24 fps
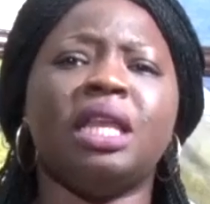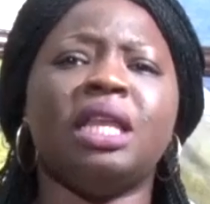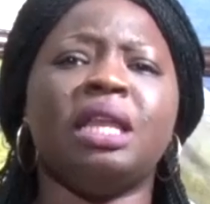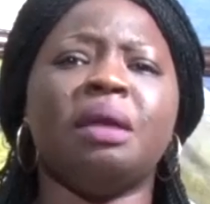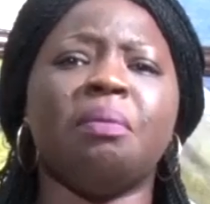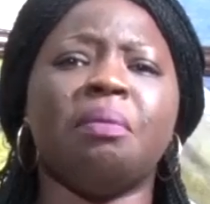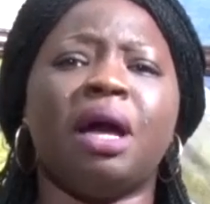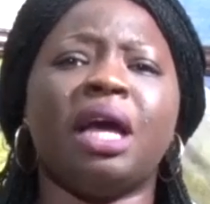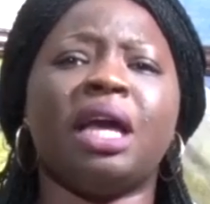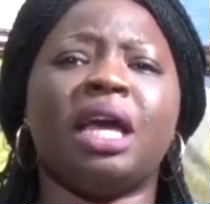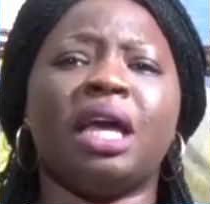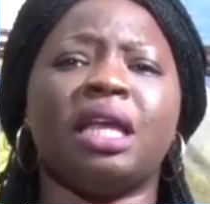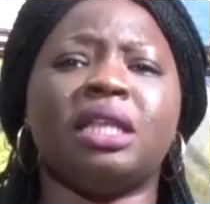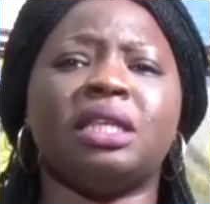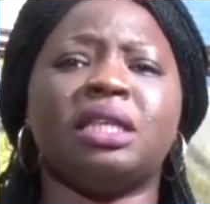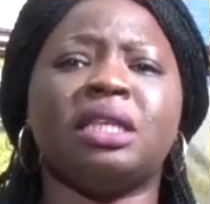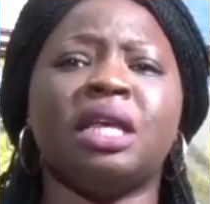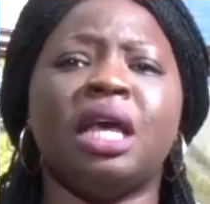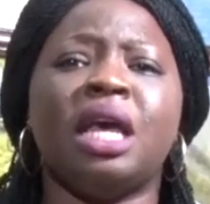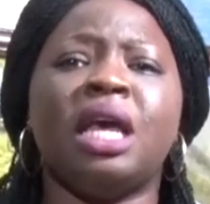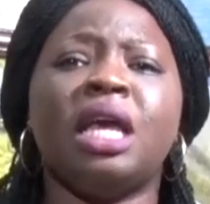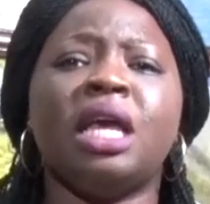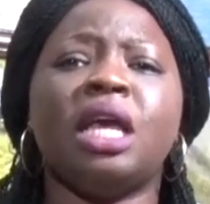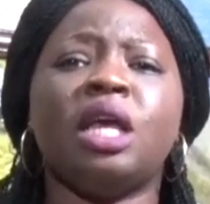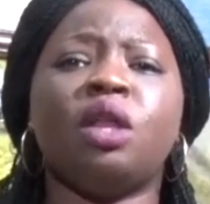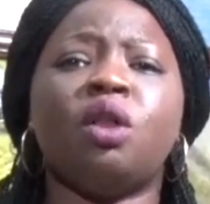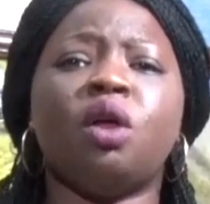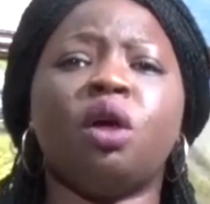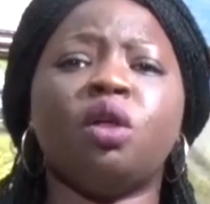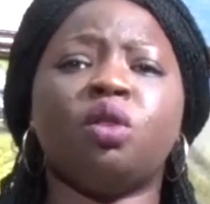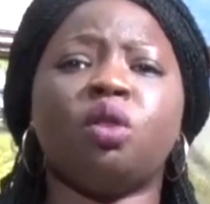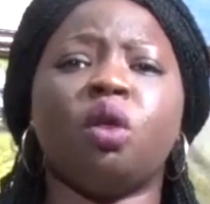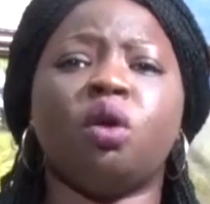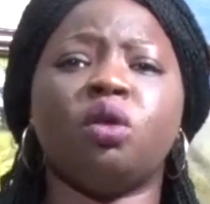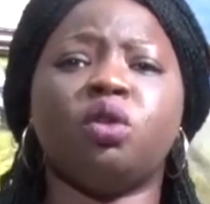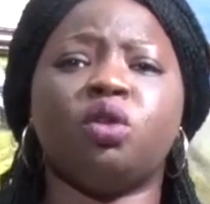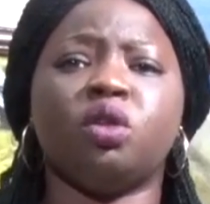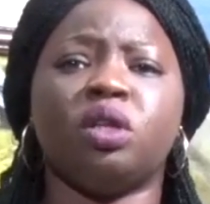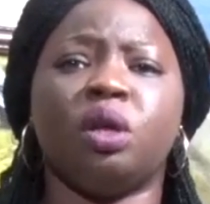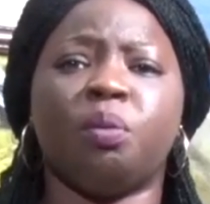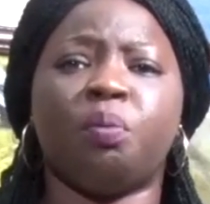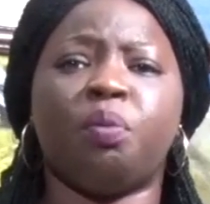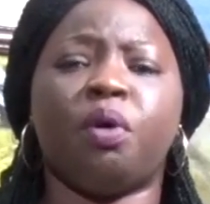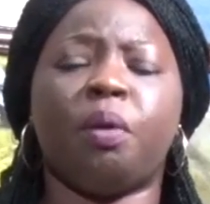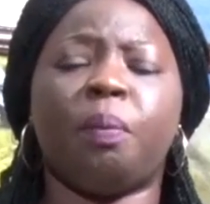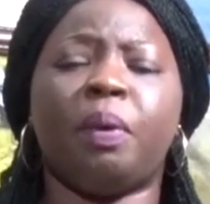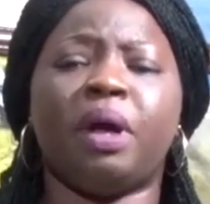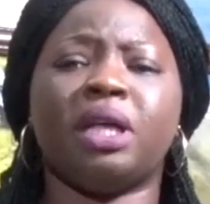The market, it don't turn to the
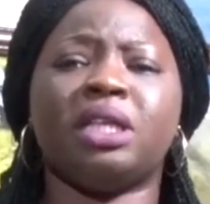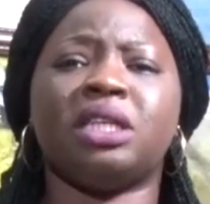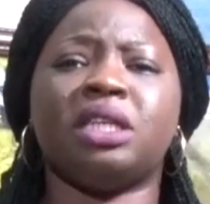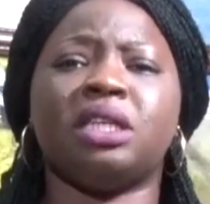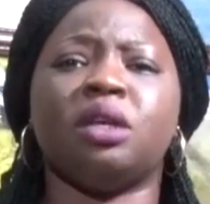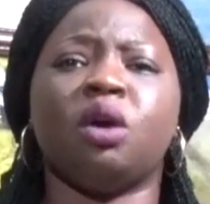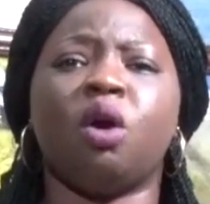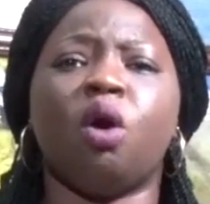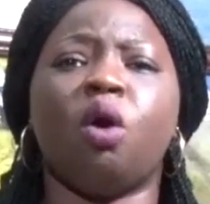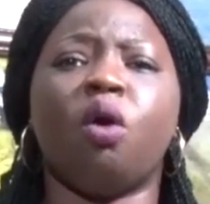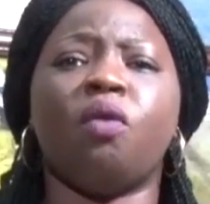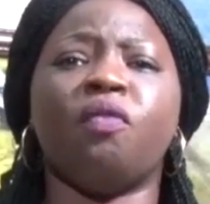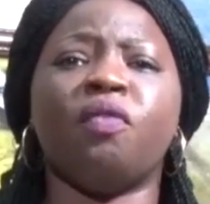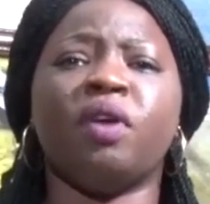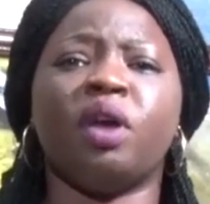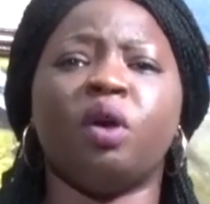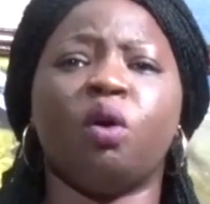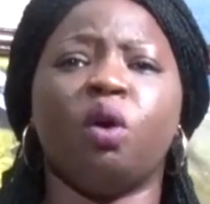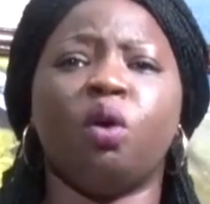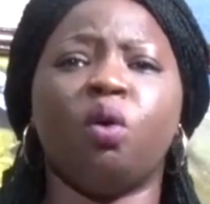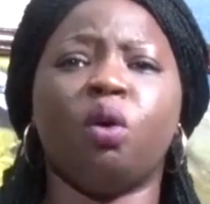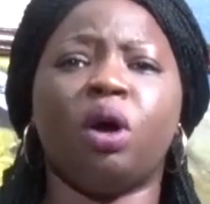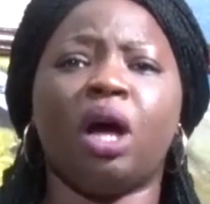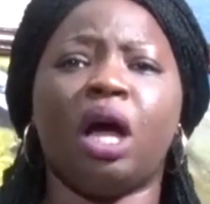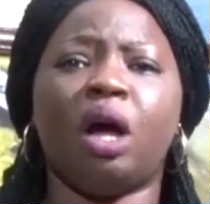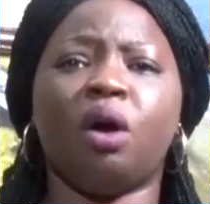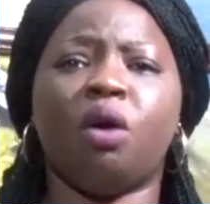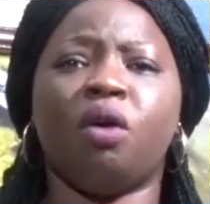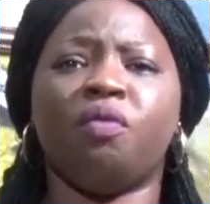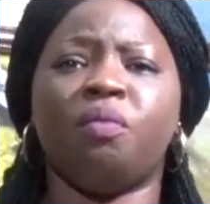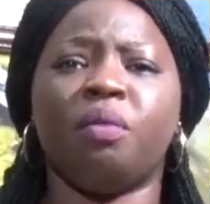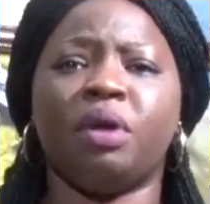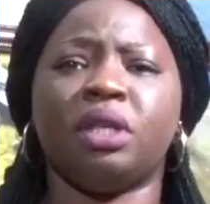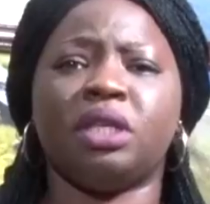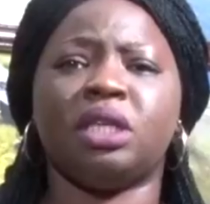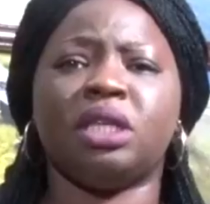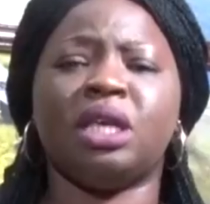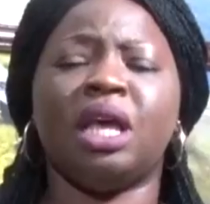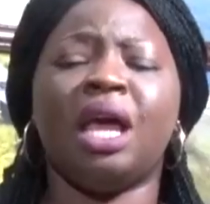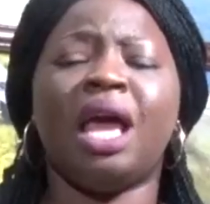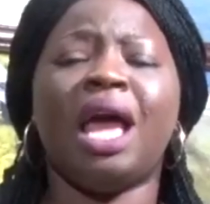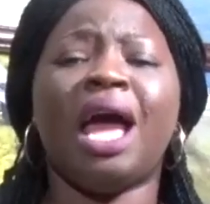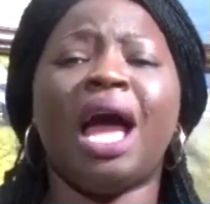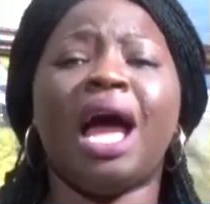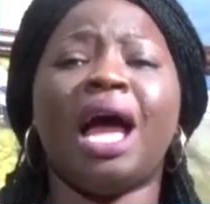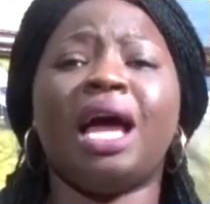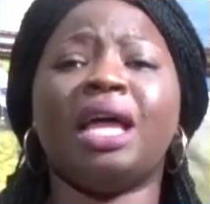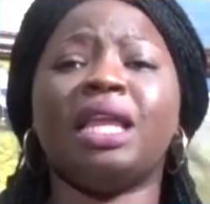property of Egor local government.
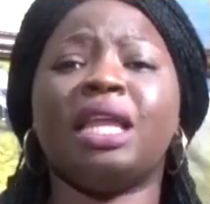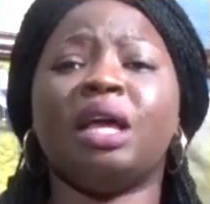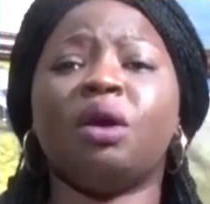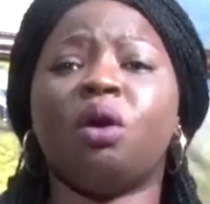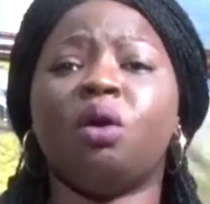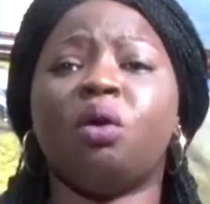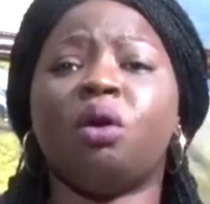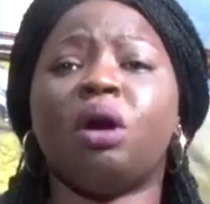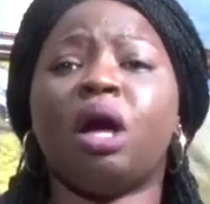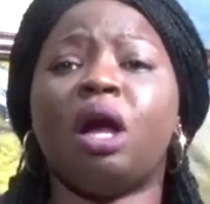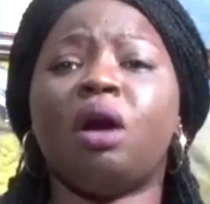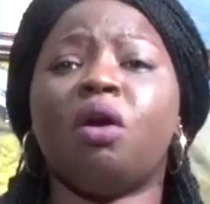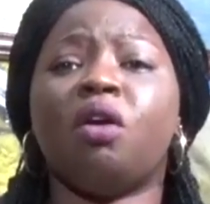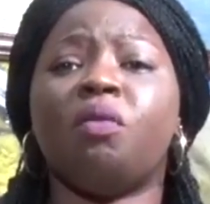And Egor local